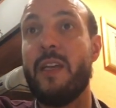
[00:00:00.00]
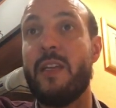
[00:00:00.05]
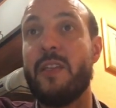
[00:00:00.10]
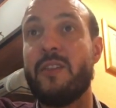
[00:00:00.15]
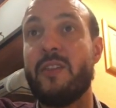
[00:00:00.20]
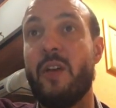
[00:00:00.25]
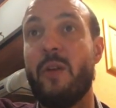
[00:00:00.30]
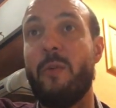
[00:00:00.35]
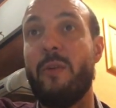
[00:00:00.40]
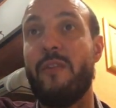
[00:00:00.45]

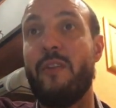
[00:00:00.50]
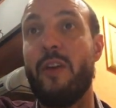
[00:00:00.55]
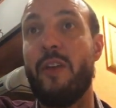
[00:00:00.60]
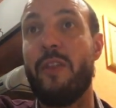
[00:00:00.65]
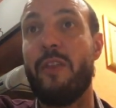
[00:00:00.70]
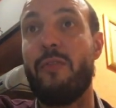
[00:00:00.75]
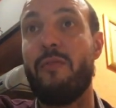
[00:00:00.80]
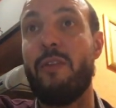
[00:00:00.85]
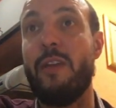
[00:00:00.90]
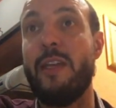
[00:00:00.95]
So we've
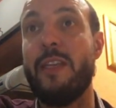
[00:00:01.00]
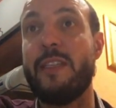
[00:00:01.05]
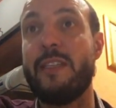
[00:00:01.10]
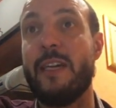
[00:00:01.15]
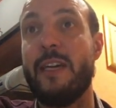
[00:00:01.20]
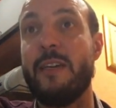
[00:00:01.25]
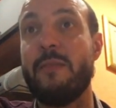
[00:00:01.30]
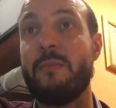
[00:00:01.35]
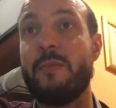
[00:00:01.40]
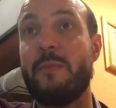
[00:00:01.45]
got 3
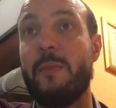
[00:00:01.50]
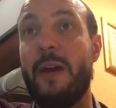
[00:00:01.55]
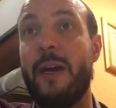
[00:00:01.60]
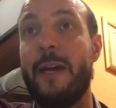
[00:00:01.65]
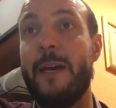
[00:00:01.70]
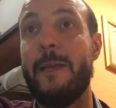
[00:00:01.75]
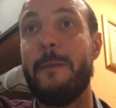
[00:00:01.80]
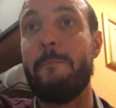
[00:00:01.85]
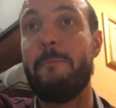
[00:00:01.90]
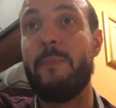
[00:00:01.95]
times
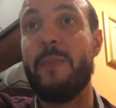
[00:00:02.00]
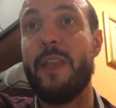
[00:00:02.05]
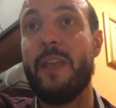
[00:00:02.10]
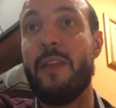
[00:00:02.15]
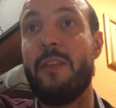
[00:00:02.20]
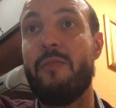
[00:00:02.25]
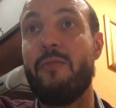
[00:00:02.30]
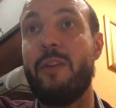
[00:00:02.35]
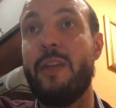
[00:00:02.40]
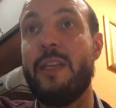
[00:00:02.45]
by
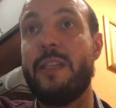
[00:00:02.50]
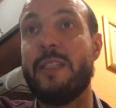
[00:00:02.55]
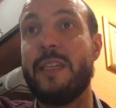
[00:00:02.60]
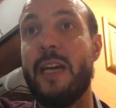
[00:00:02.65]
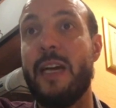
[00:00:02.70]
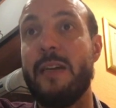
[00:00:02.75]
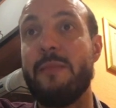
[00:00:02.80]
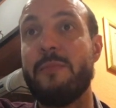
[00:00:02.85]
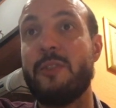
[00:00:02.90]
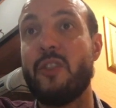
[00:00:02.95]
3
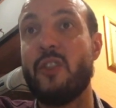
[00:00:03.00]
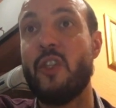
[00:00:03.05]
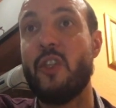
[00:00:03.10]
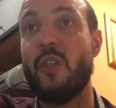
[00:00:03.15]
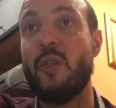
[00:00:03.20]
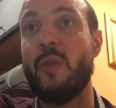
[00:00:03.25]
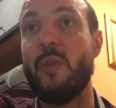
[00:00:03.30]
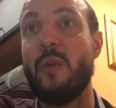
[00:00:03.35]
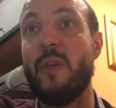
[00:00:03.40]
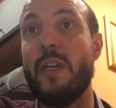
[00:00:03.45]
times
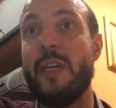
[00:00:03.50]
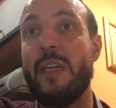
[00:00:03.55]
2